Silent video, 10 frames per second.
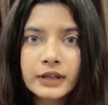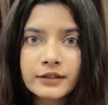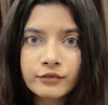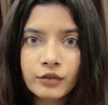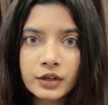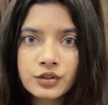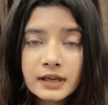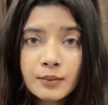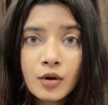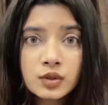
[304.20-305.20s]
exfoliation.
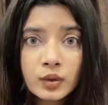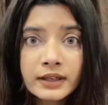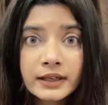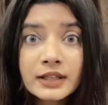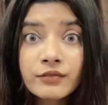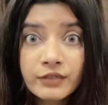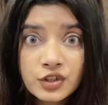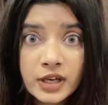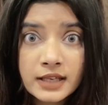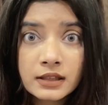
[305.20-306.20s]
Serum also contains
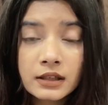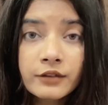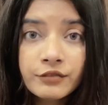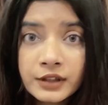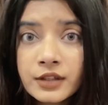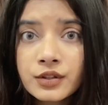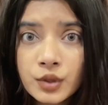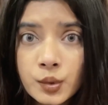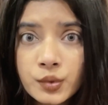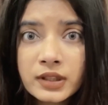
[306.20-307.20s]
witch hazel. If it is
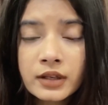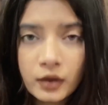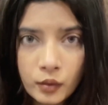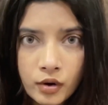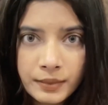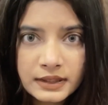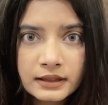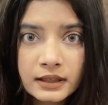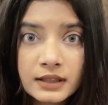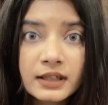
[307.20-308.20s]
used in lower
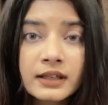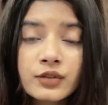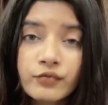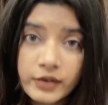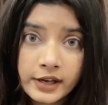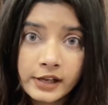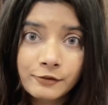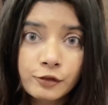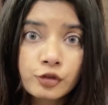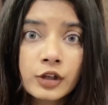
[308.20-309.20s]
percentage, it is very
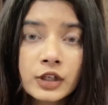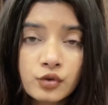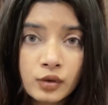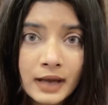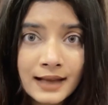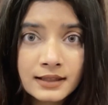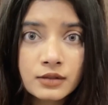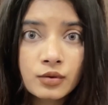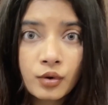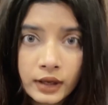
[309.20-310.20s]
helpful to control
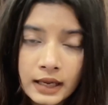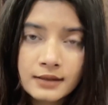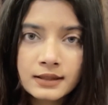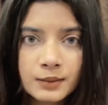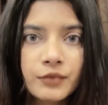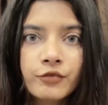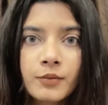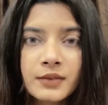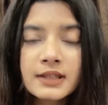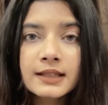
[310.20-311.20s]
excess oil and sebum
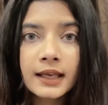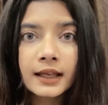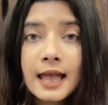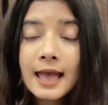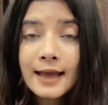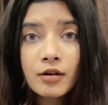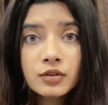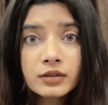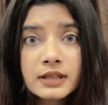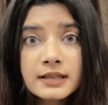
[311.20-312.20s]
from the skin. And
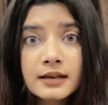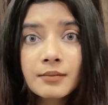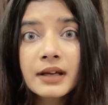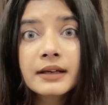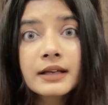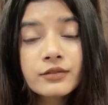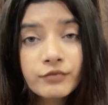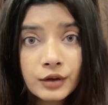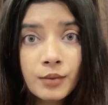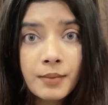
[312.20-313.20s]
also this serum contains
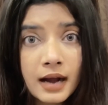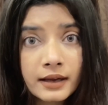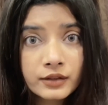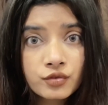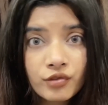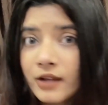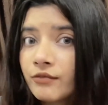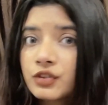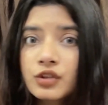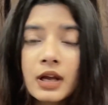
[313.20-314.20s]
willow bark extra,
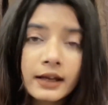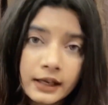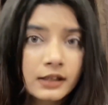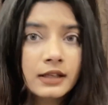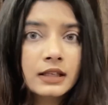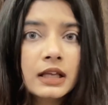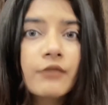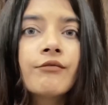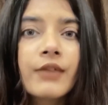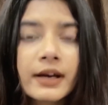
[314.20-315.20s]
which again is a
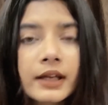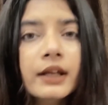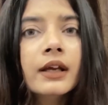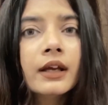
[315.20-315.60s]
very